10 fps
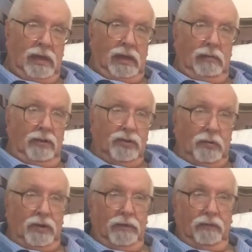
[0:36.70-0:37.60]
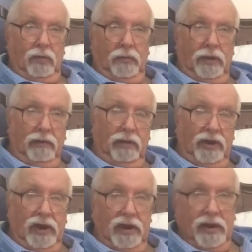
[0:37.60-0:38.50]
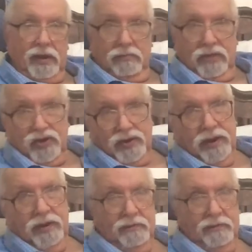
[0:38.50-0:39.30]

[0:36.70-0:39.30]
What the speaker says: About 24 people a year go missing,